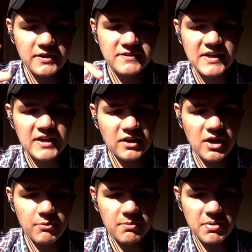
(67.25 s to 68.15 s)
data
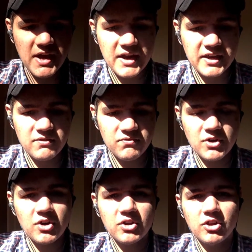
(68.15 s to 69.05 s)
coming back in
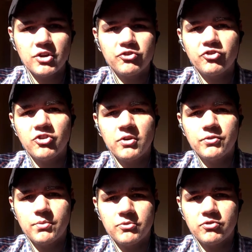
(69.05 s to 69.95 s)
very large chunks
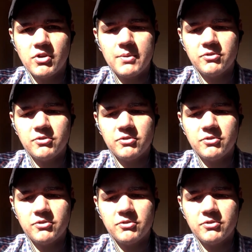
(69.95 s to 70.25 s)
from Stripe.